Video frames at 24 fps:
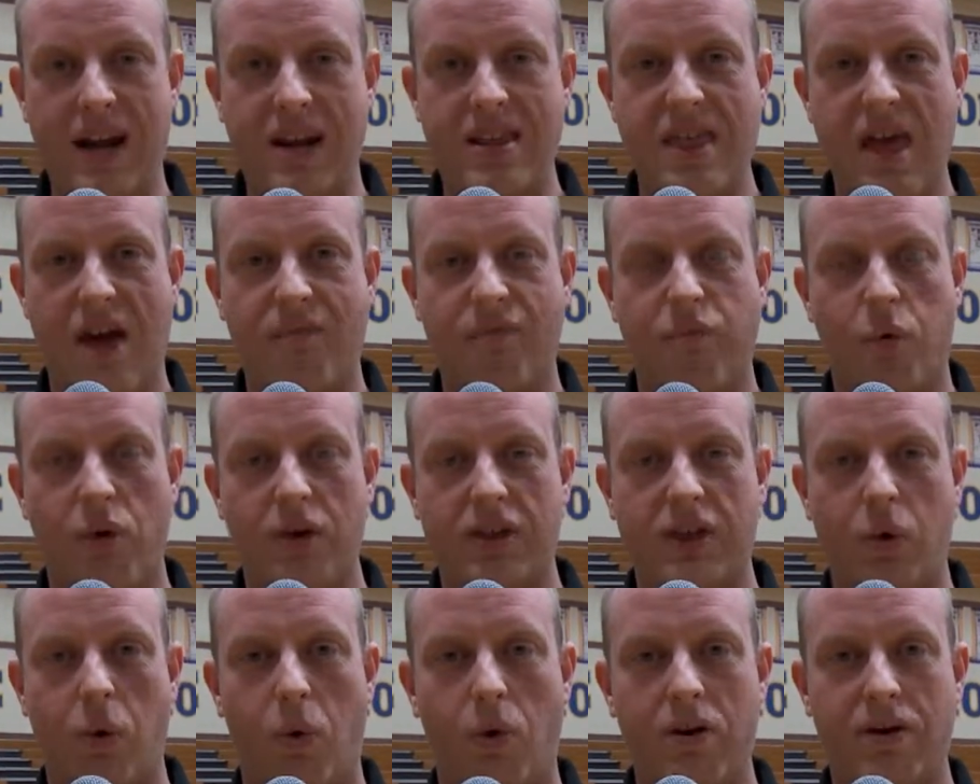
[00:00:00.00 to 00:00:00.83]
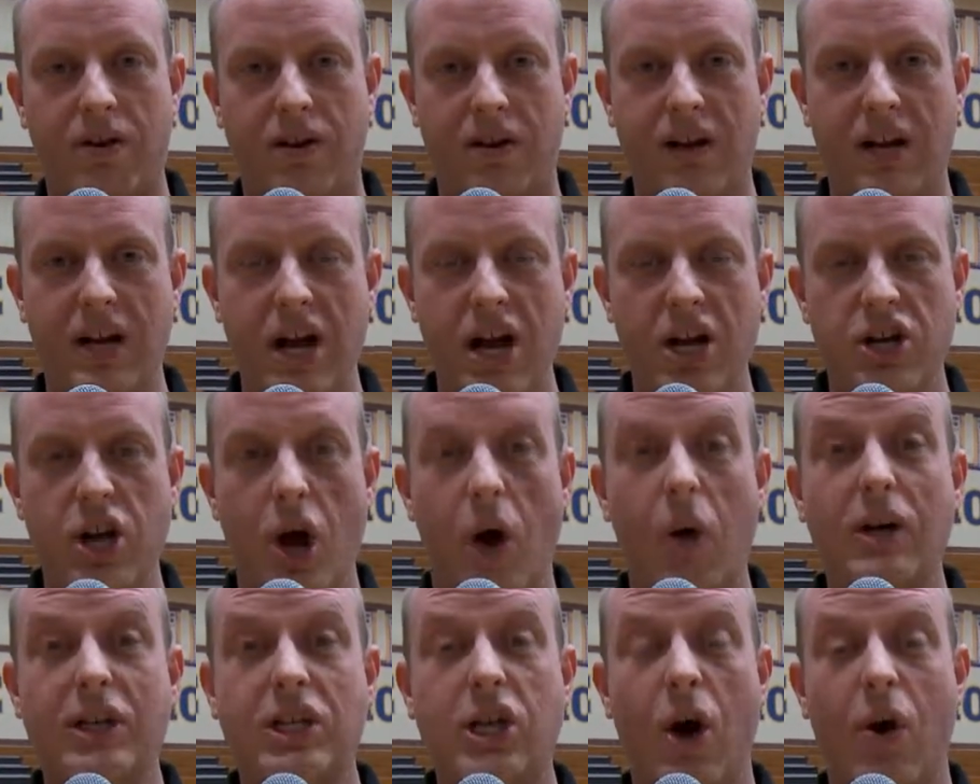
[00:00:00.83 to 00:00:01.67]
And in that fourth quarter,
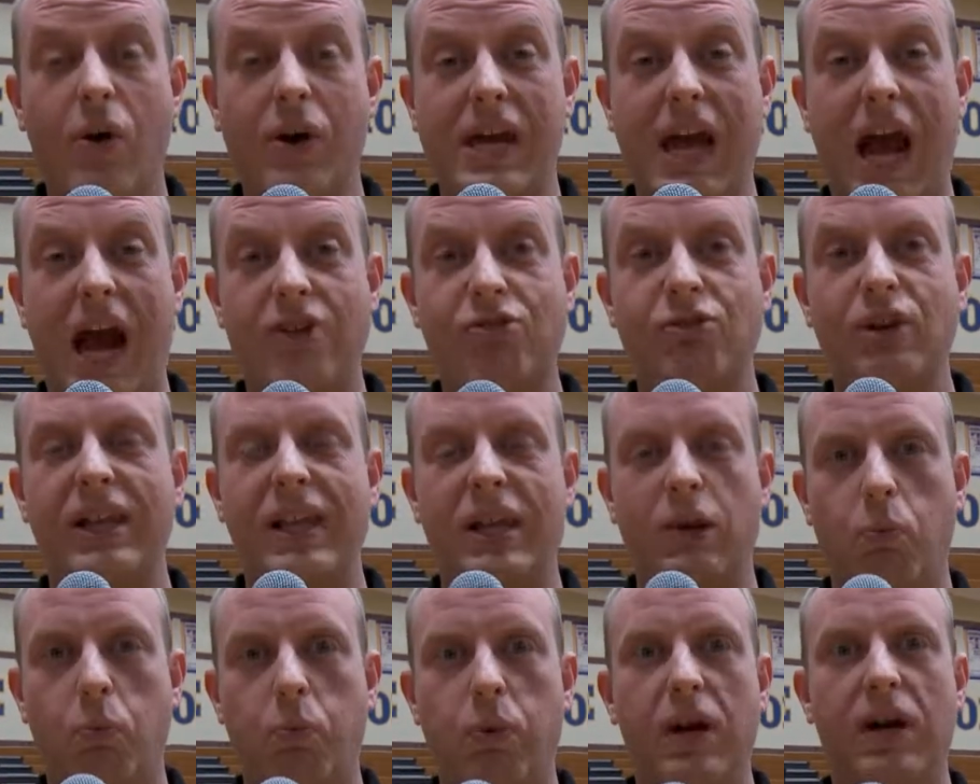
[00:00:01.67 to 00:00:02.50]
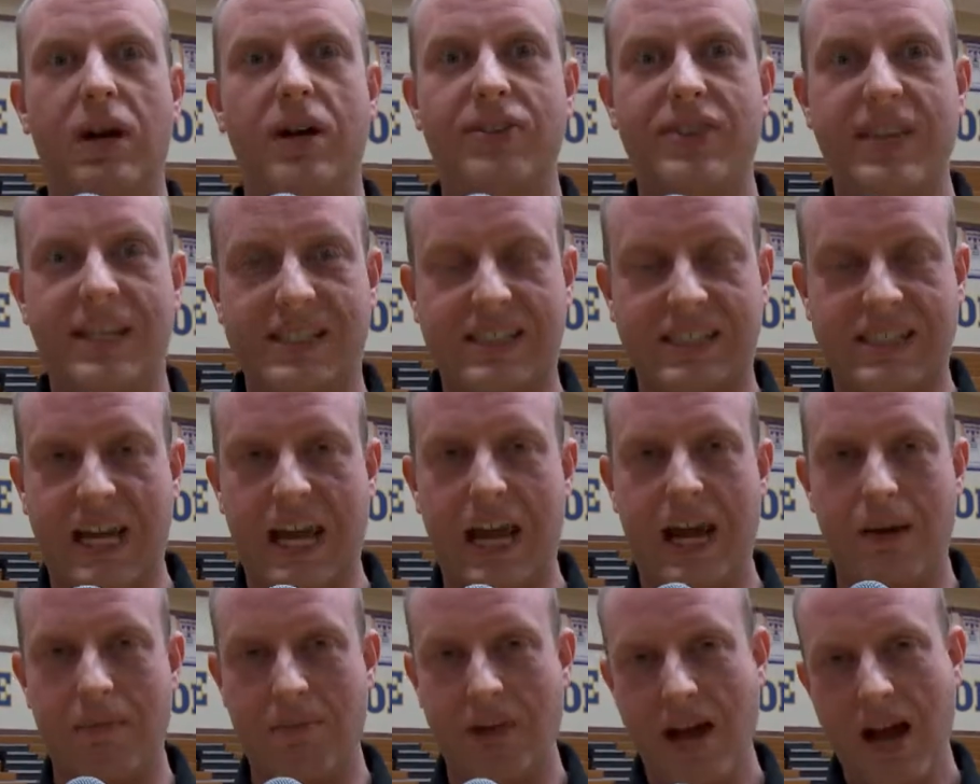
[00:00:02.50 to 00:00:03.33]
Noah Togiai really willed this
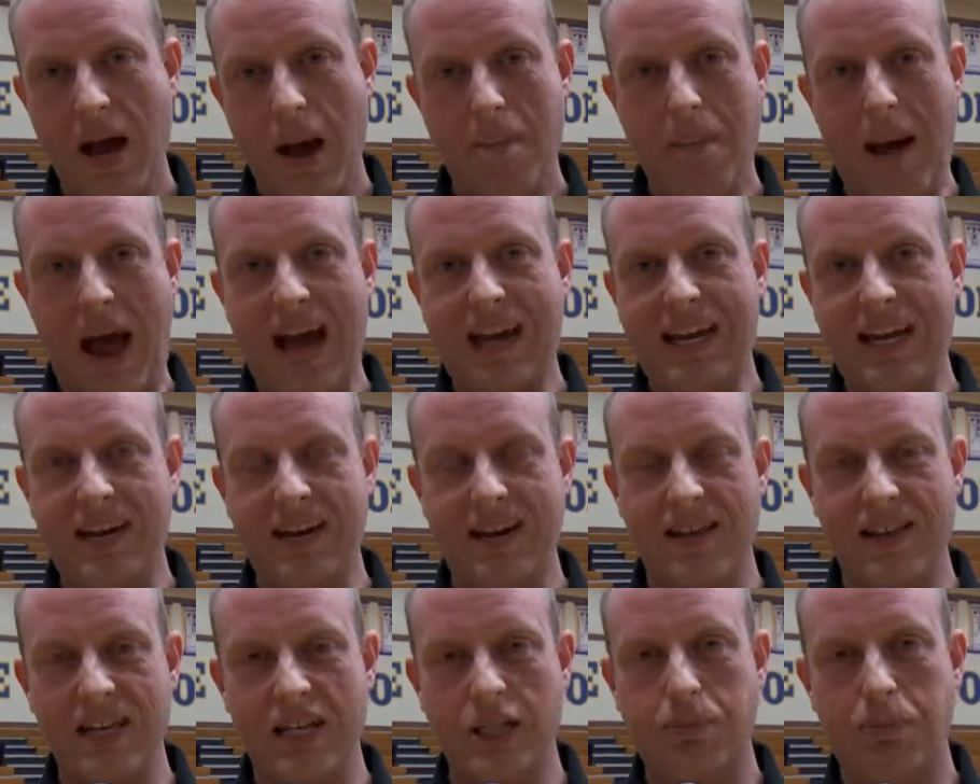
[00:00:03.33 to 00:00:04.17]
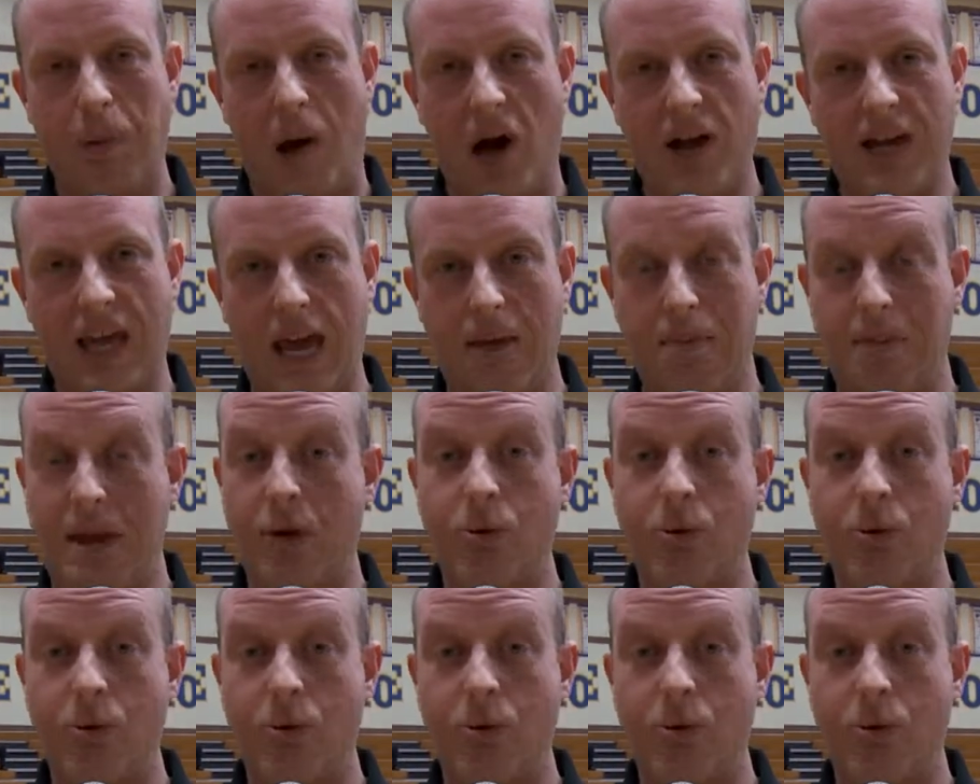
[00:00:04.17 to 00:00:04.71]
team back into this ball game.